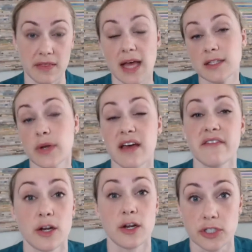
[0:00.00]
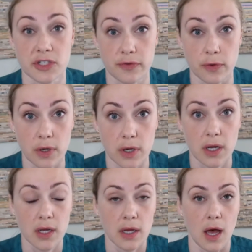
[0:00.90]
That's what I have energy for,
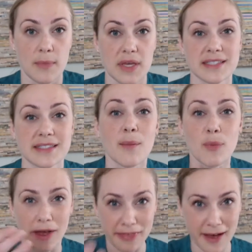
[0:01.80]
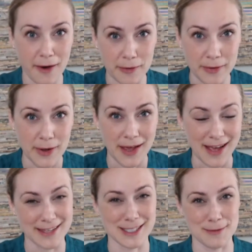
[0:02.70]
um, because that breath out
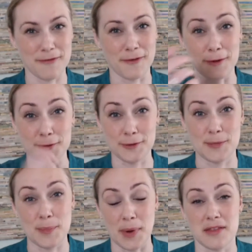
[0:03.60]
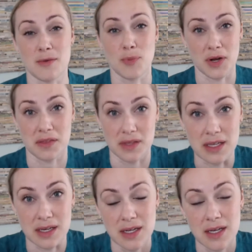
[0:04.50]
has to be followed by the breath
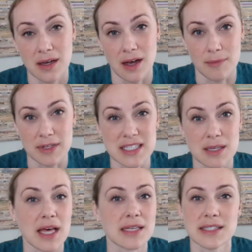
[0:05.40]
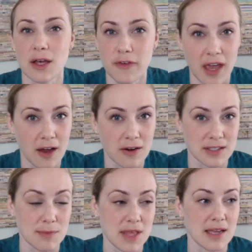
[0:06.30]
in. Um, and some of that self care,
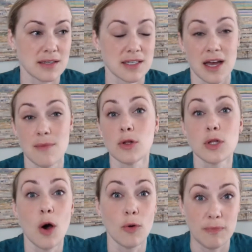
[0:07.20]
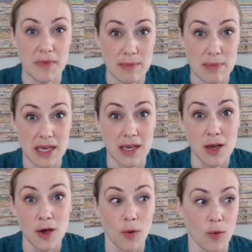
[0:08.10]
some of that time alone, maybe,
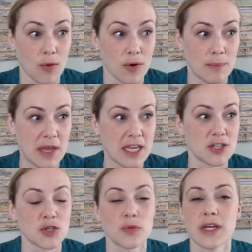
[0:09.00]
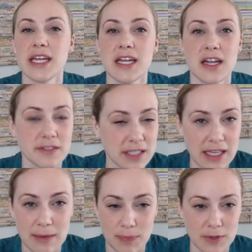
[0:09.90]
or making sure we're getting enough
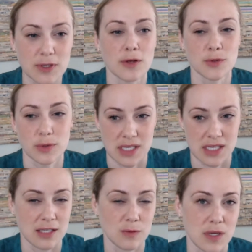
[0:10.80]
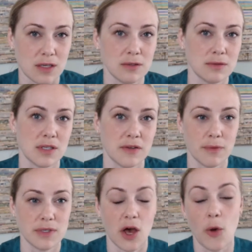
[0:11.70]
sleep. There's all sorts of things we can do to,
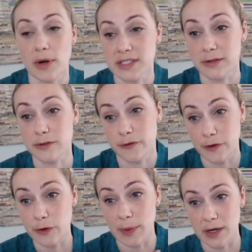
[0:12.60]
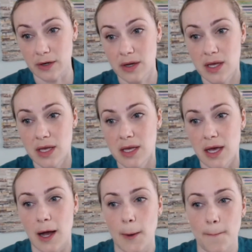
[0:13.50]
to help ourselves feel better.
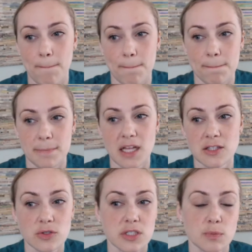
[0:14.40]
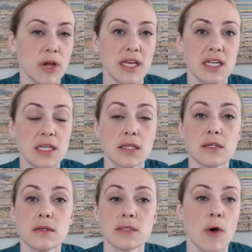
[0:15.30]
Um, and so just break it into
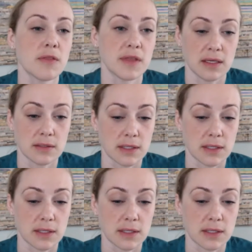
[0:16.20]
little small things.